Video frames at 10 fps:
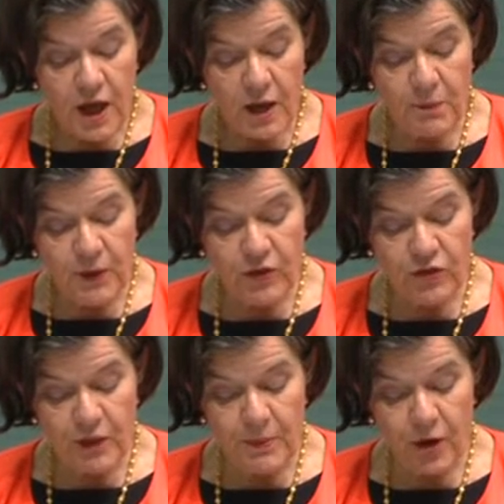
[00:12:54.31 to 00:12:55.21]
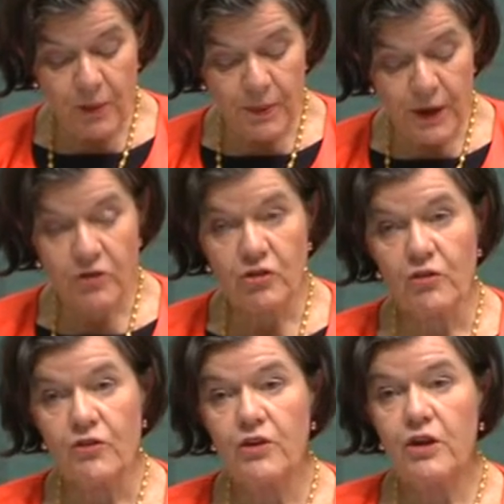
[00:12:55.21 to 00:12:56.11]
and peacekeeping
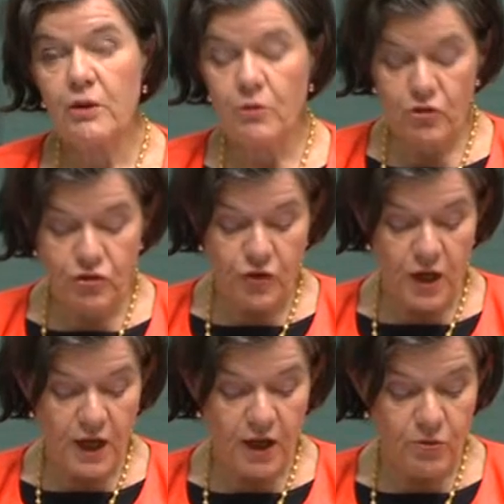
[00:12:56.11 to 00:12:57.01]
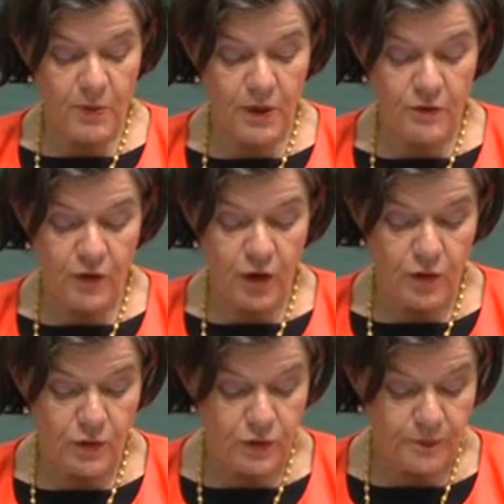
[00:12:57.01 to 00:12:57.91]
operations in which Australia has been
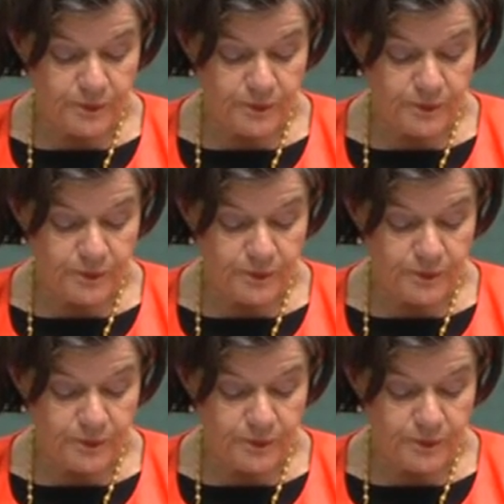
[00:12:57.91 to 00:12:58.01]
involved.